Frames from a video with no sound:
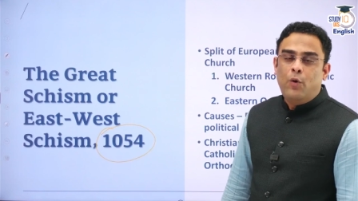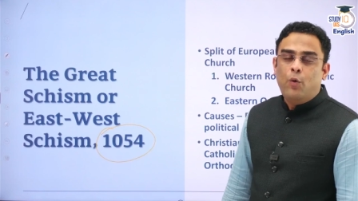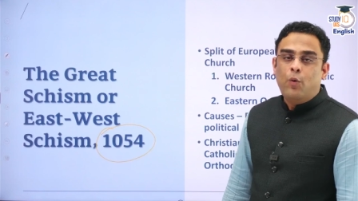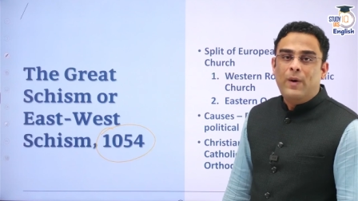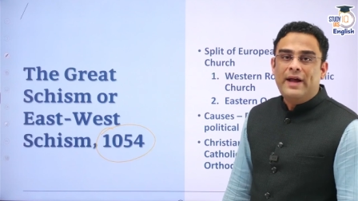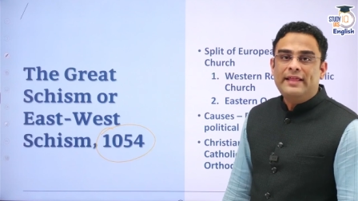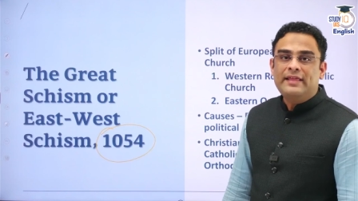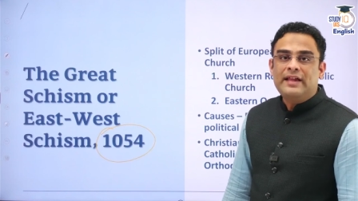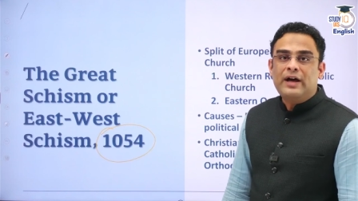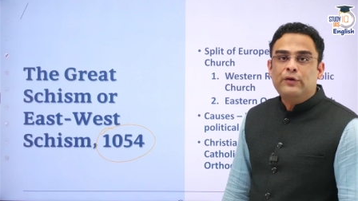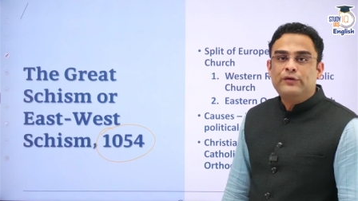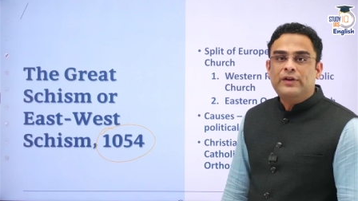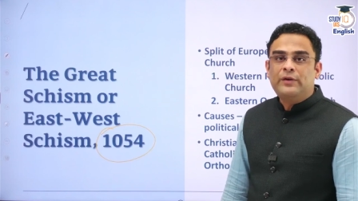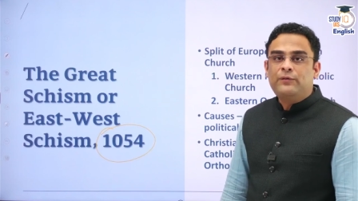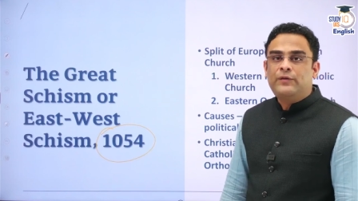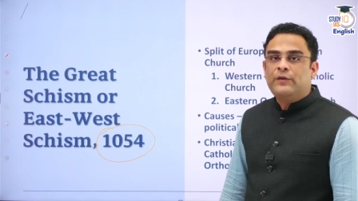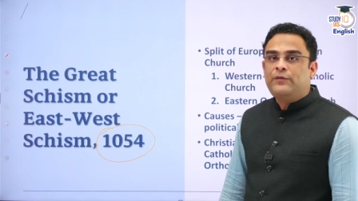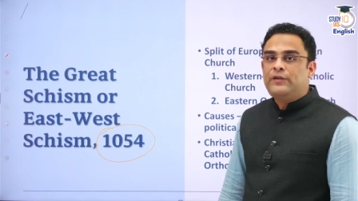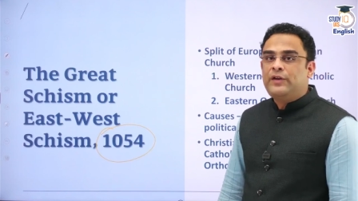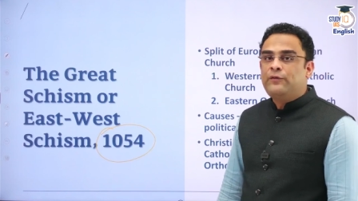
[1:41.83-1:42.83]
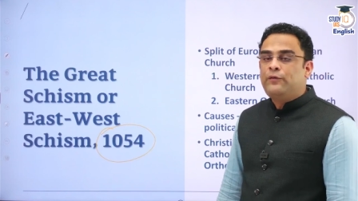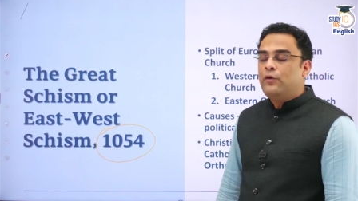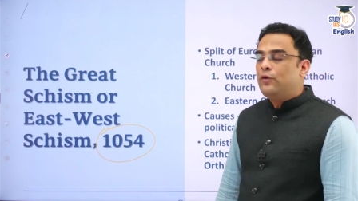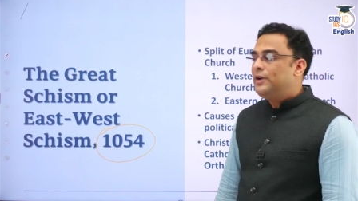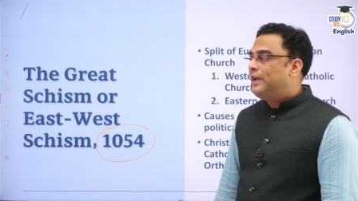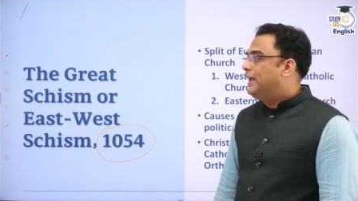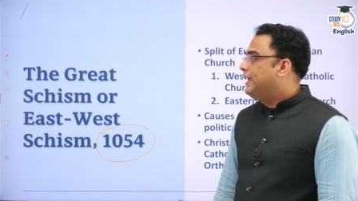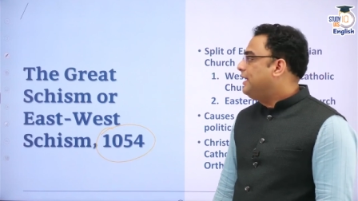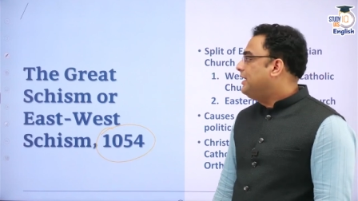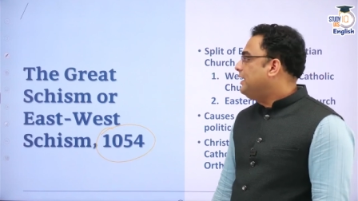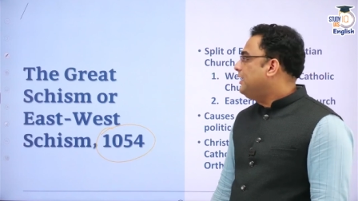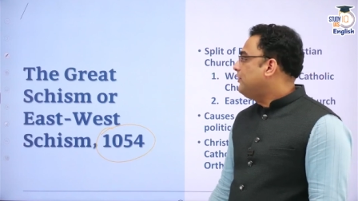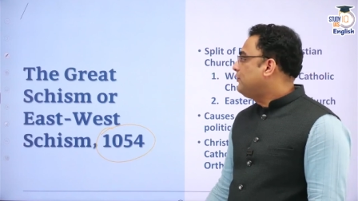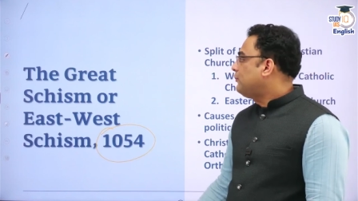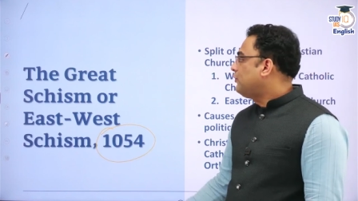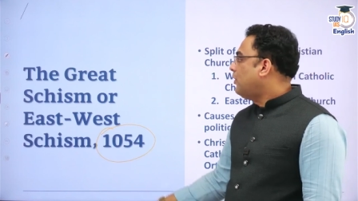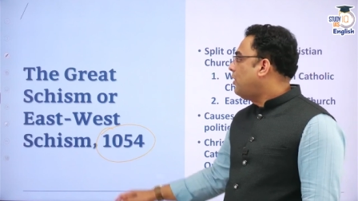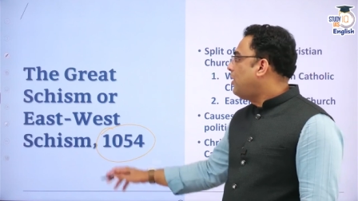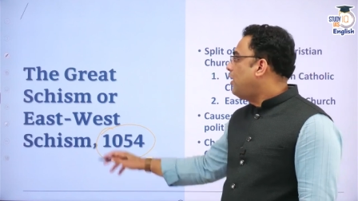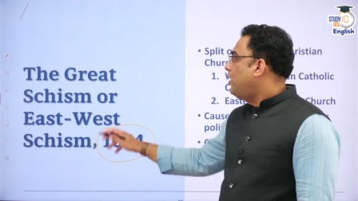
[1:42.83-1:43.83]
one thousand fifty-four A D
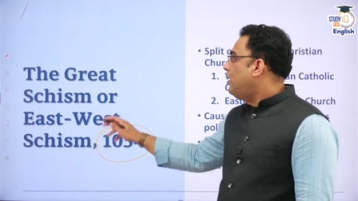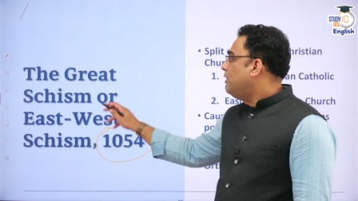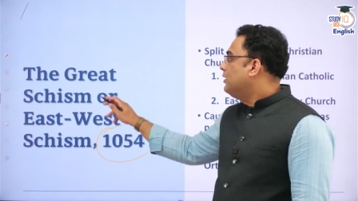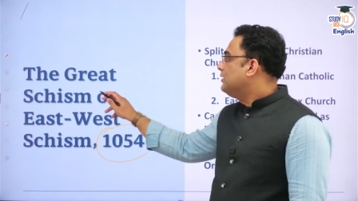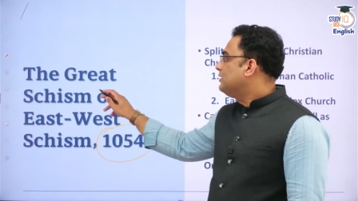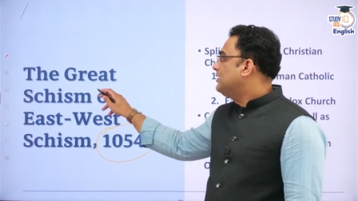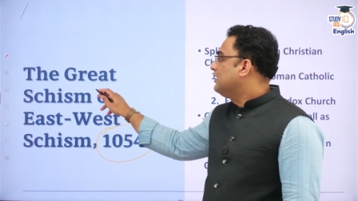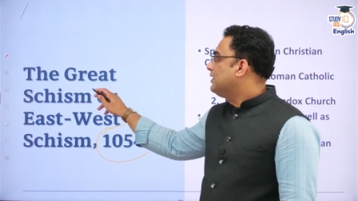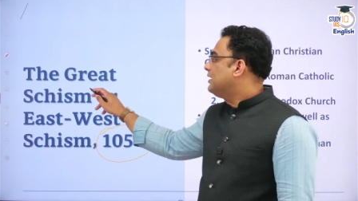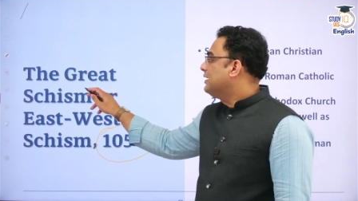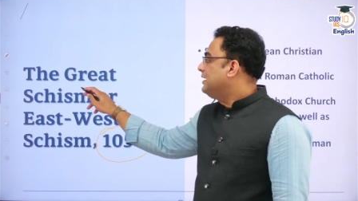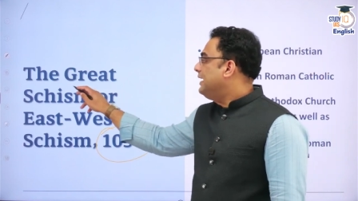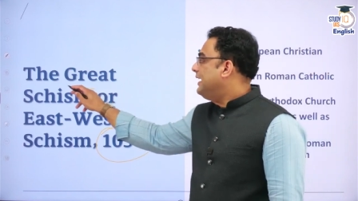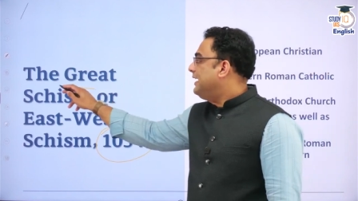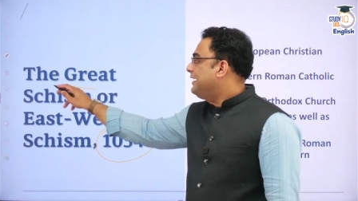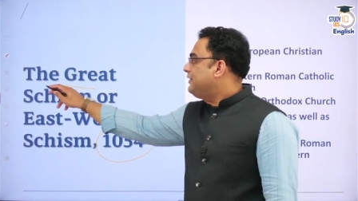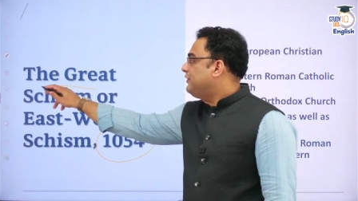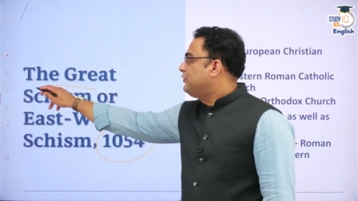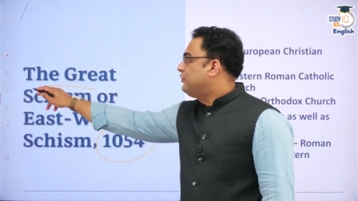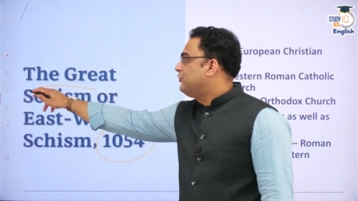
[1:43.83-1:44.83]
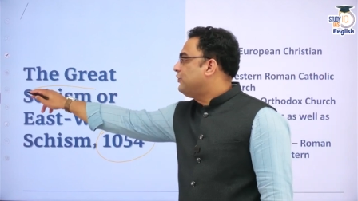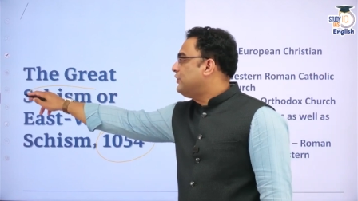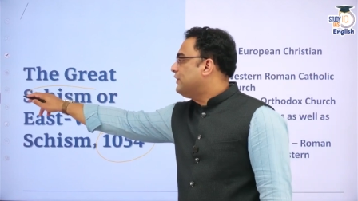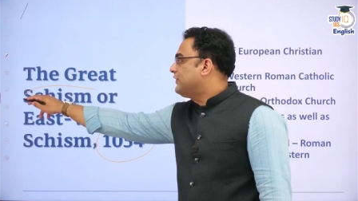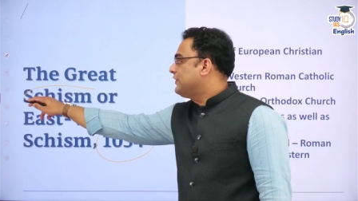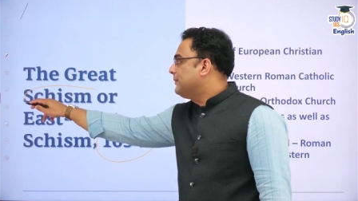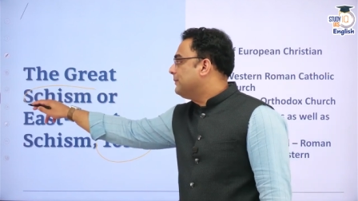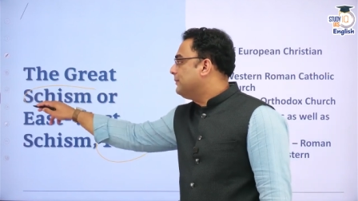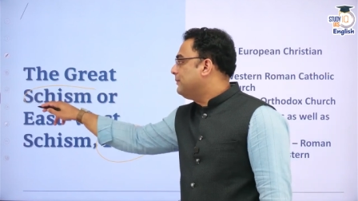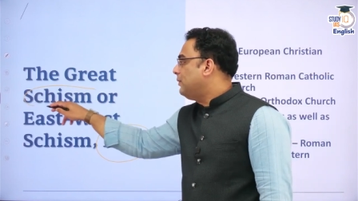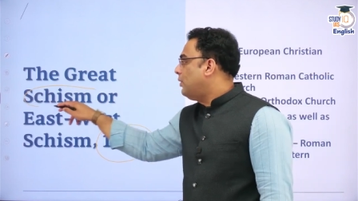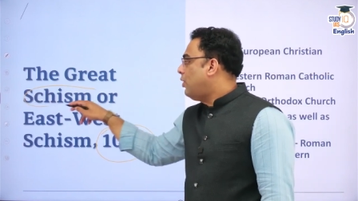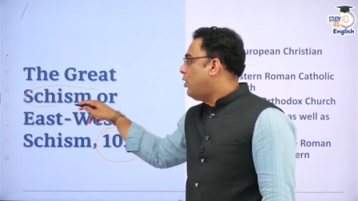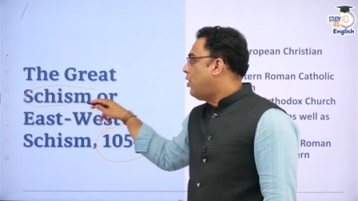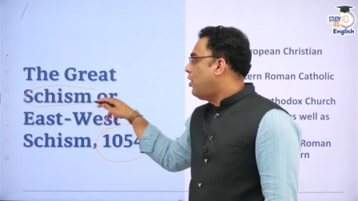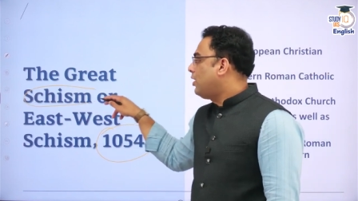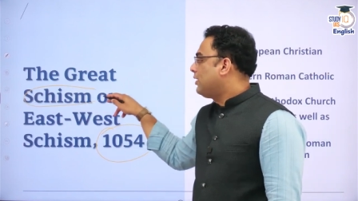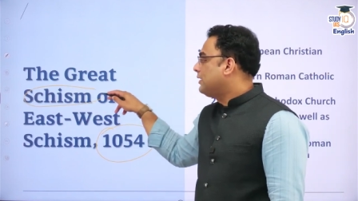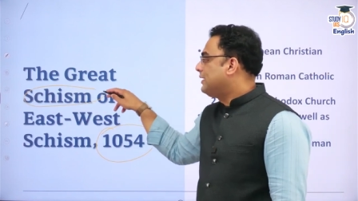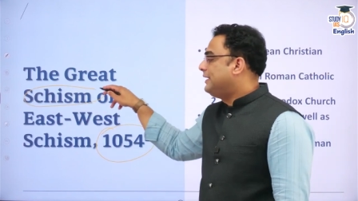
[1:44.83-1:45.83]
saw the Great Schism
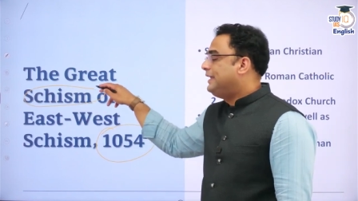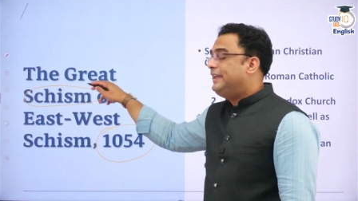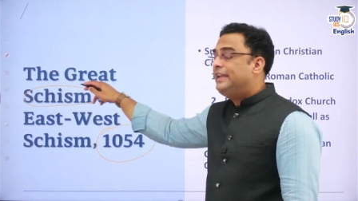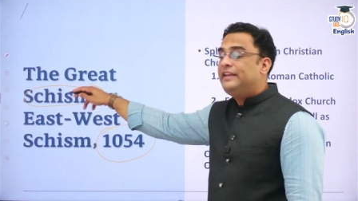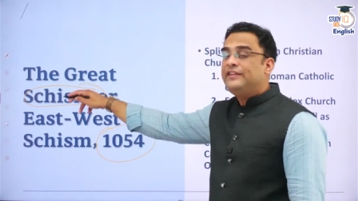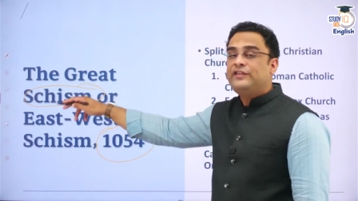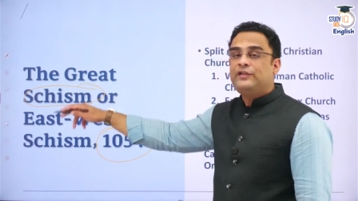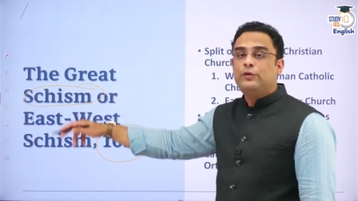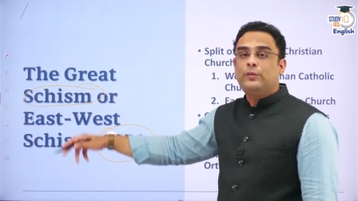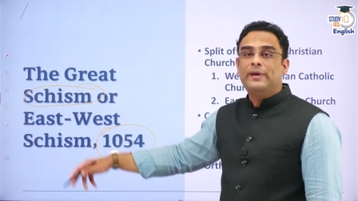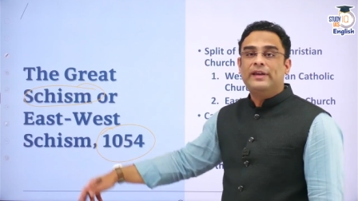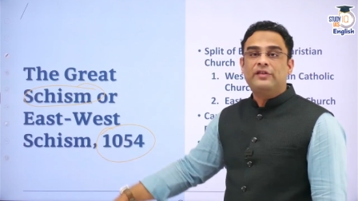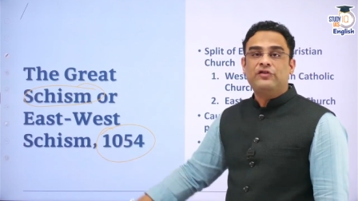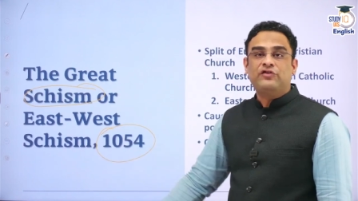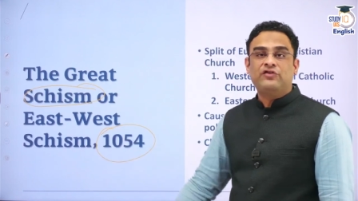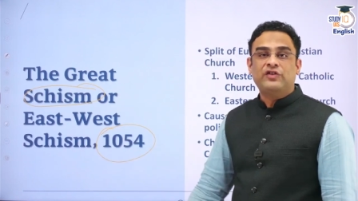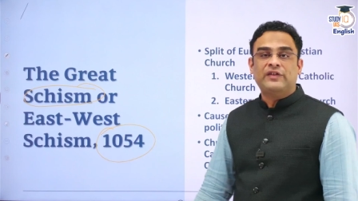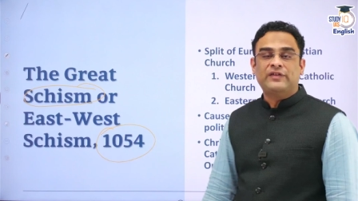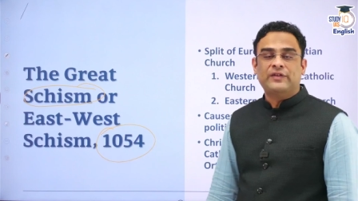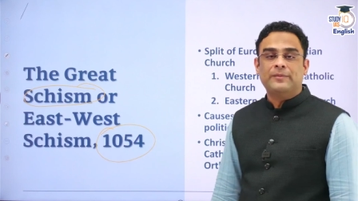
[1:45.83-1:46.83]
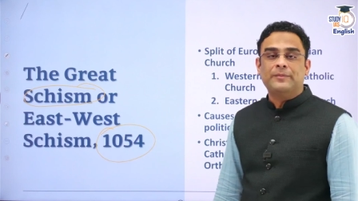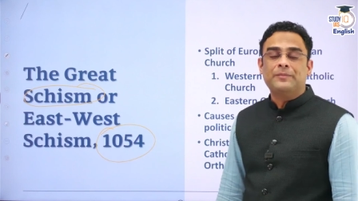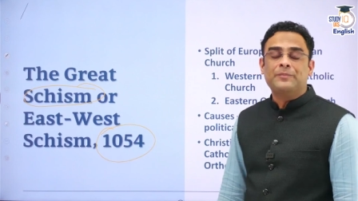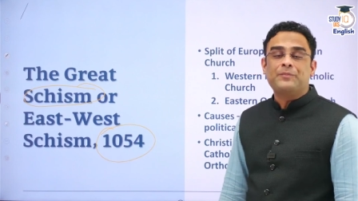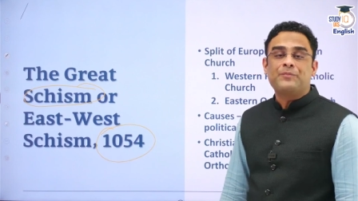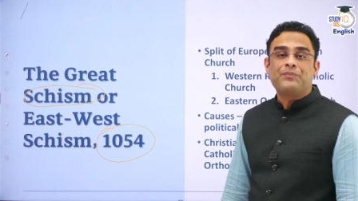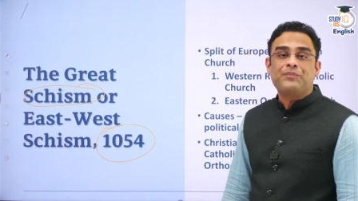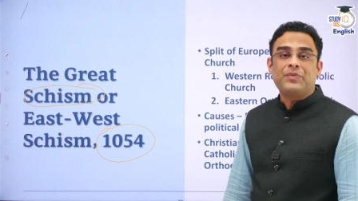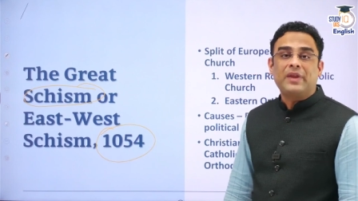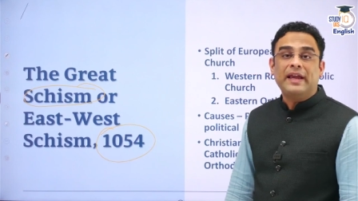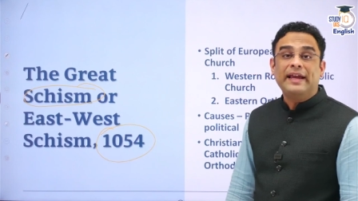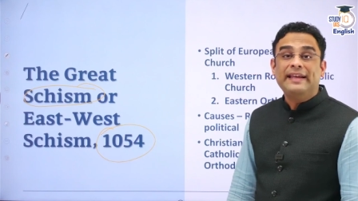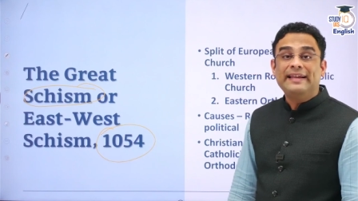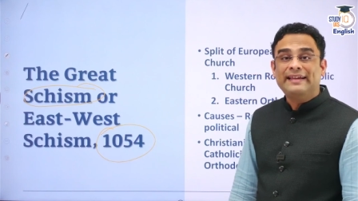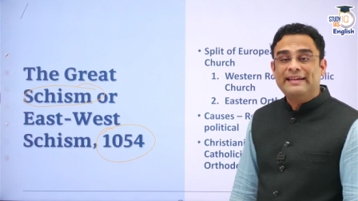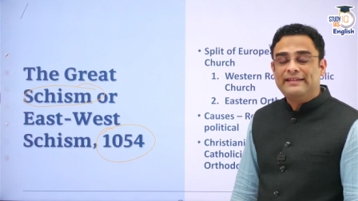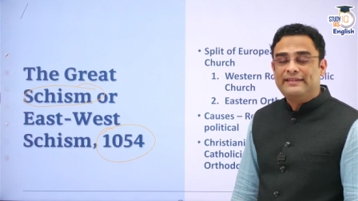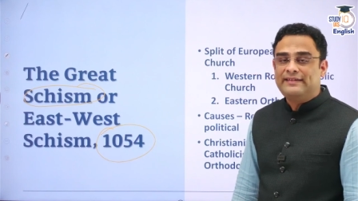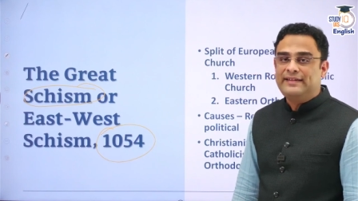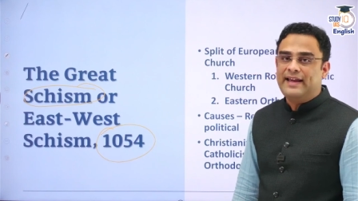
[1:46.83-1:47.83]
or East-West Schism
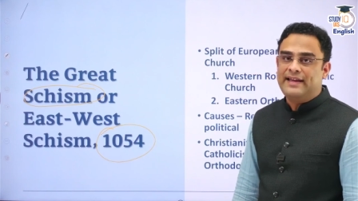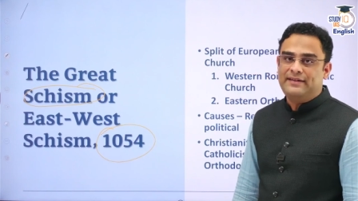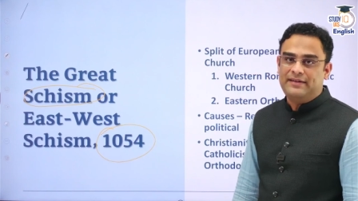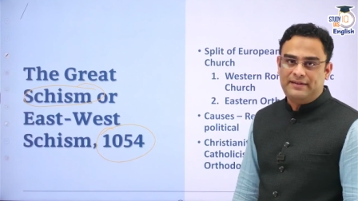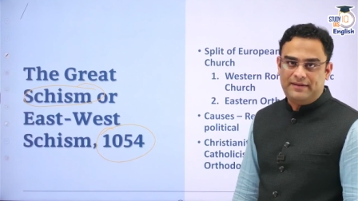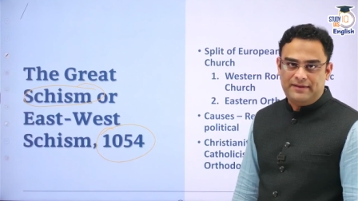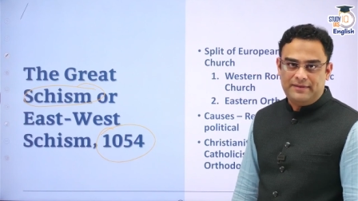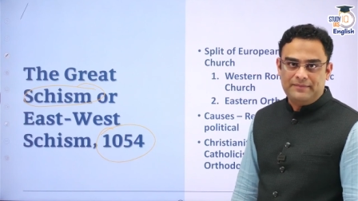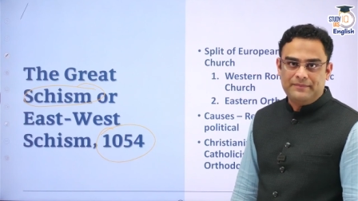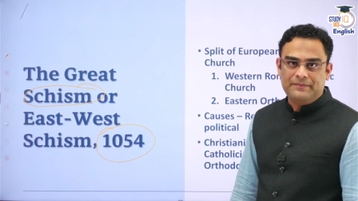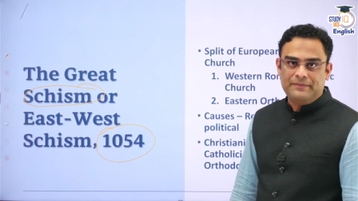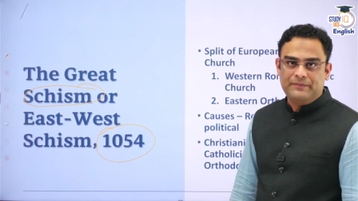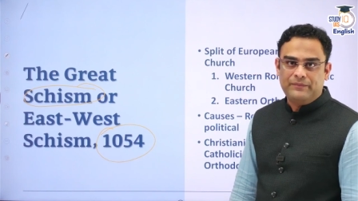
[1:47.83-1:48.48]
in Christianity.